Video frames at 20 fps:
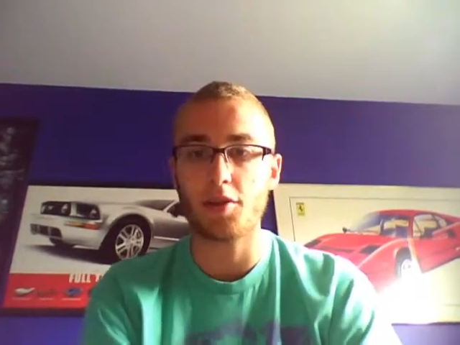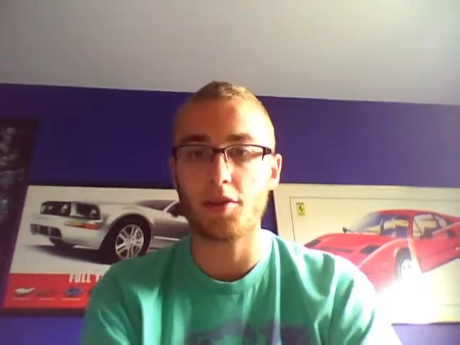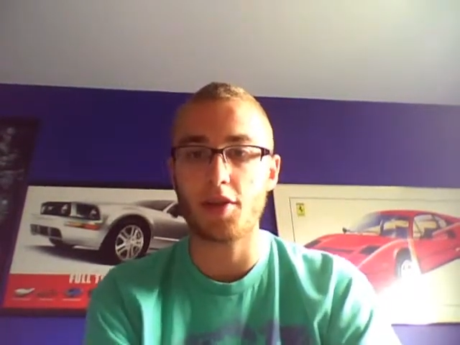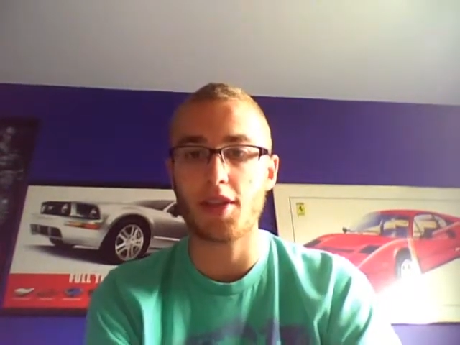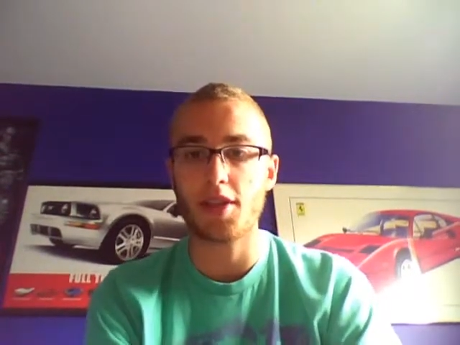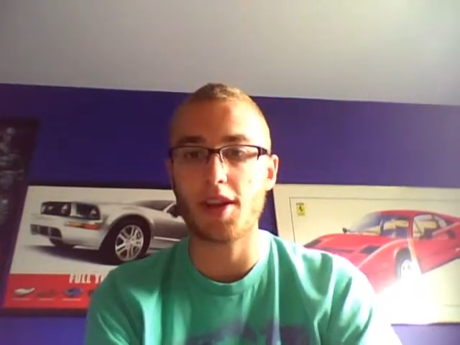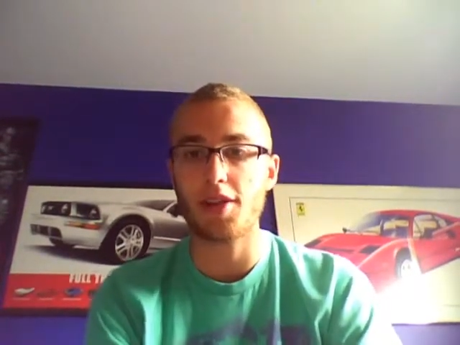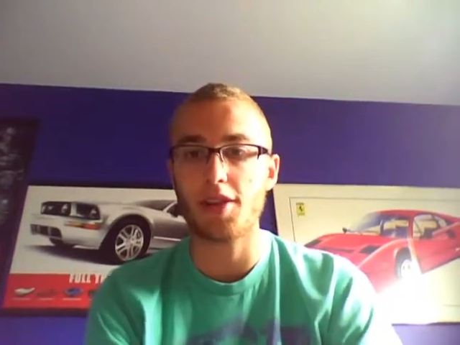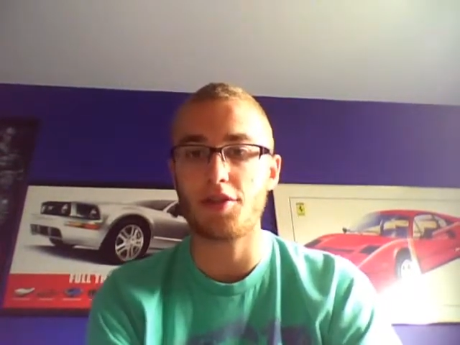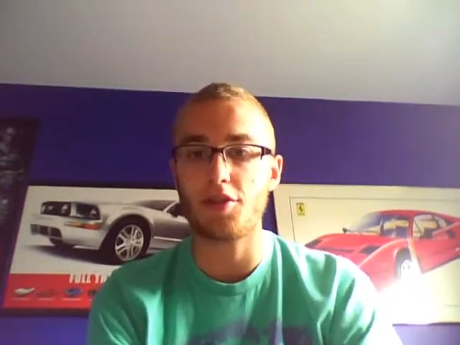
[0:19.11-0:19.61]

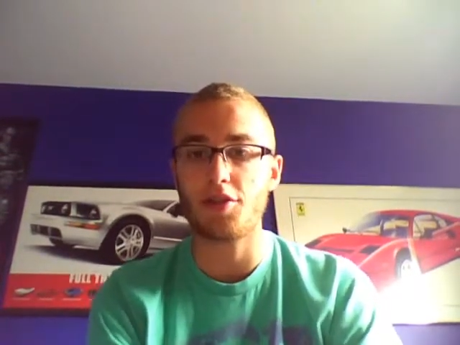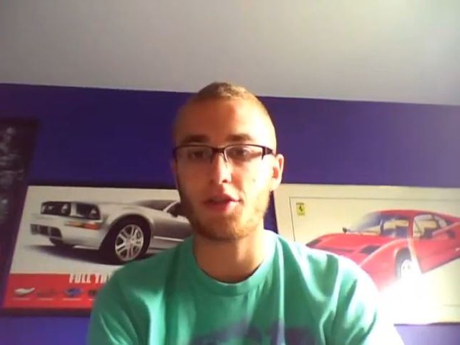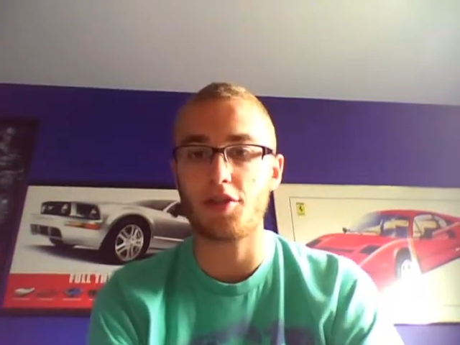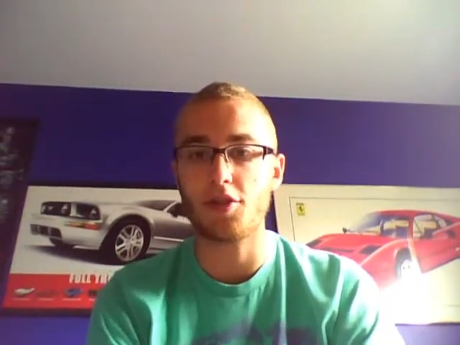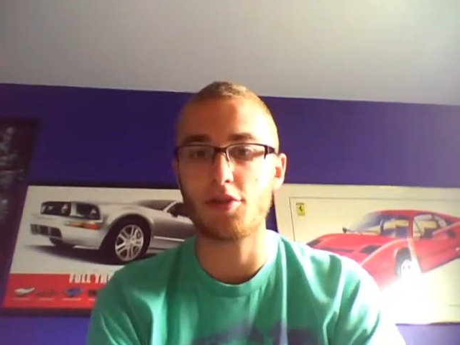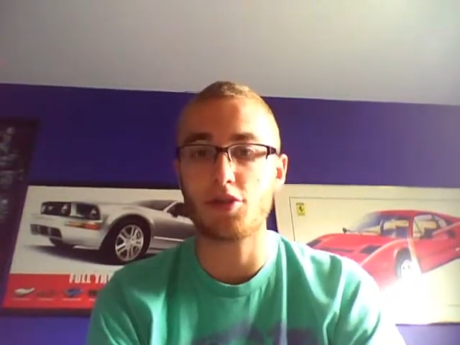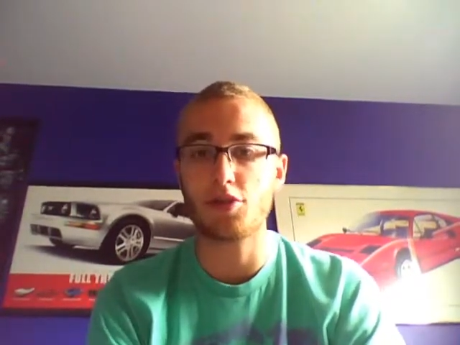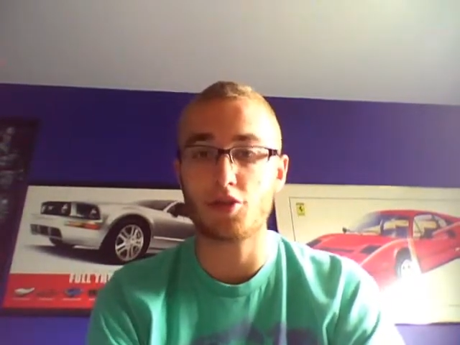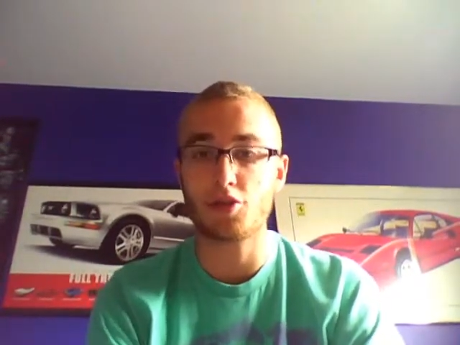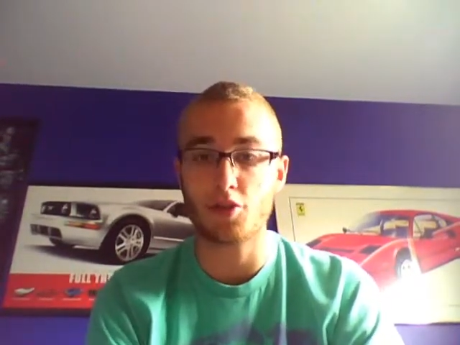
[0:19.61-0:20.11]
3000
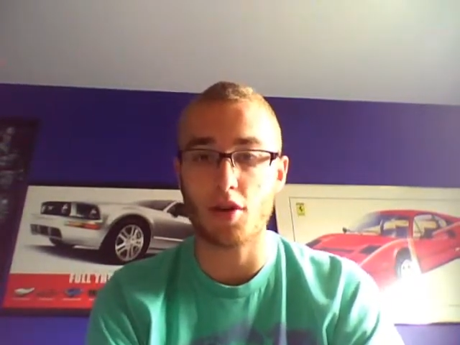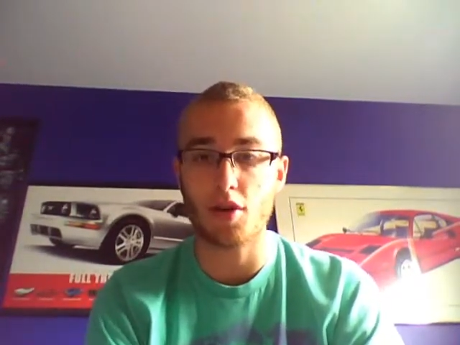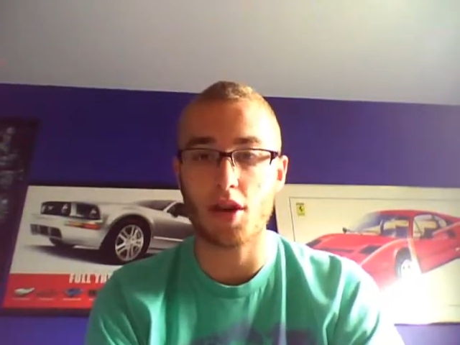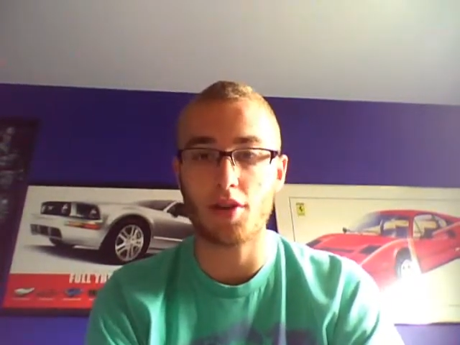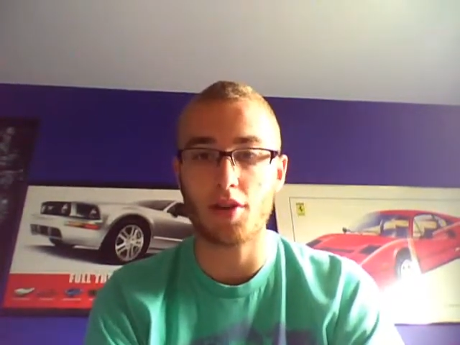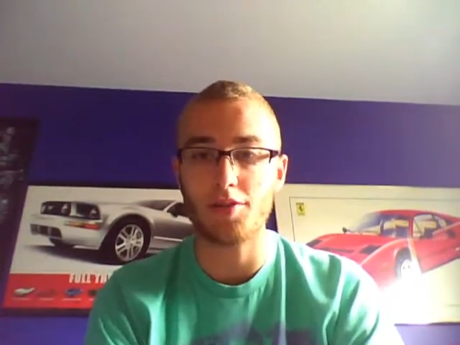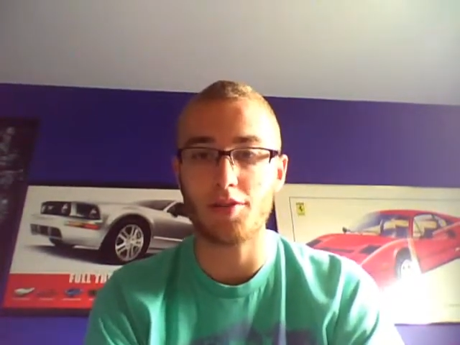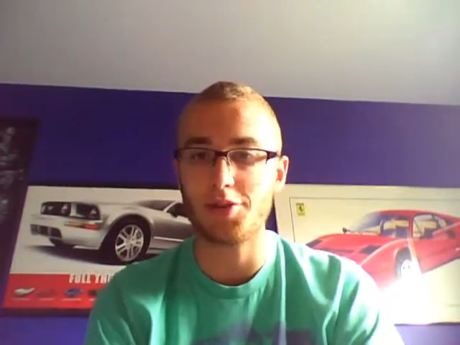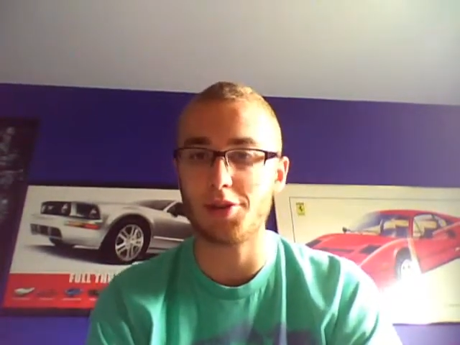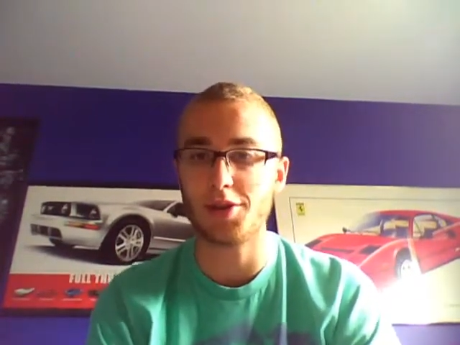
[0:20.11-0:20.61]
chose
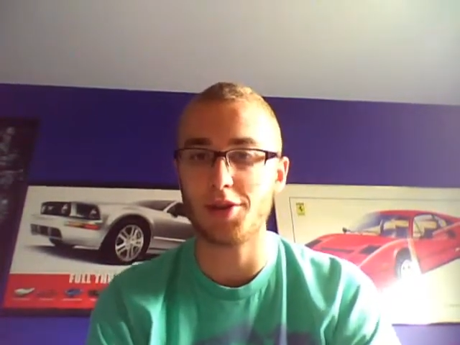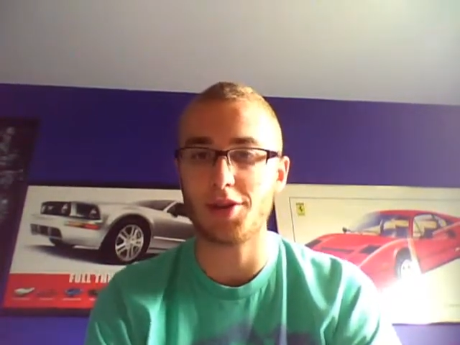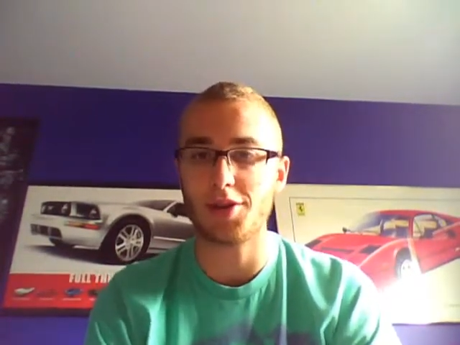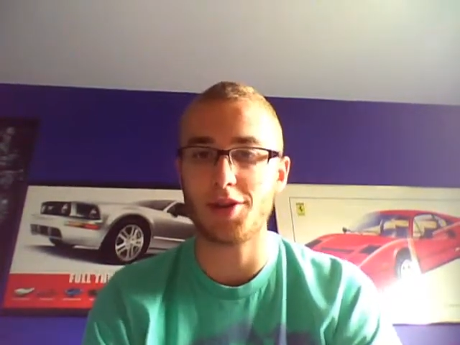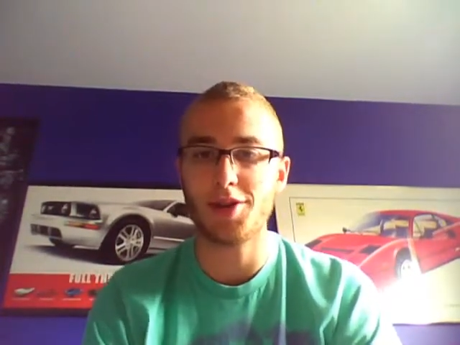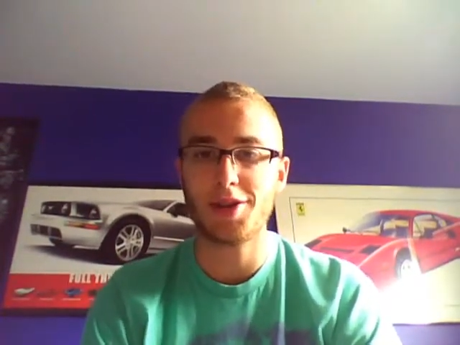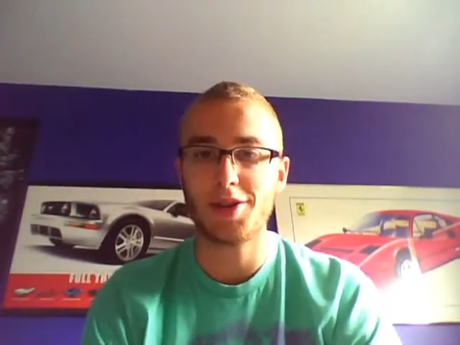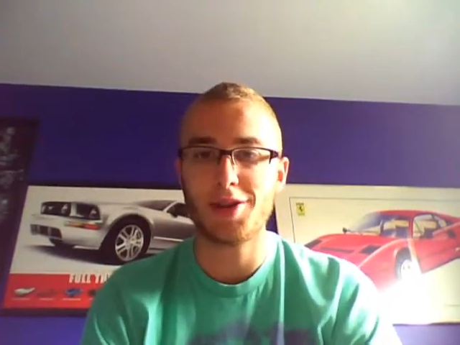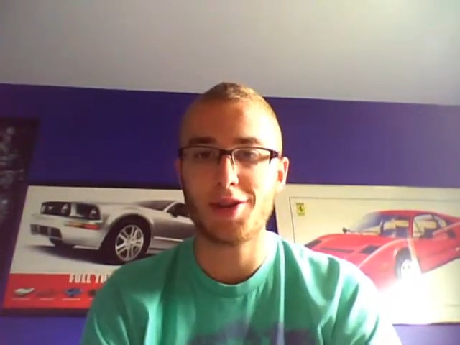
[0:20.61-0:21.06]
Toronto to